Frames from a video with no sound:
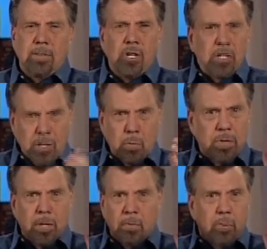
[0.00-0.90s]
Jesus
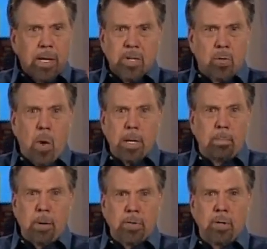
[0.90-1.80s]
was the greatest
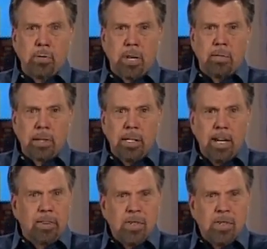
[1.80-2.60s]
quantum person who's ever lived.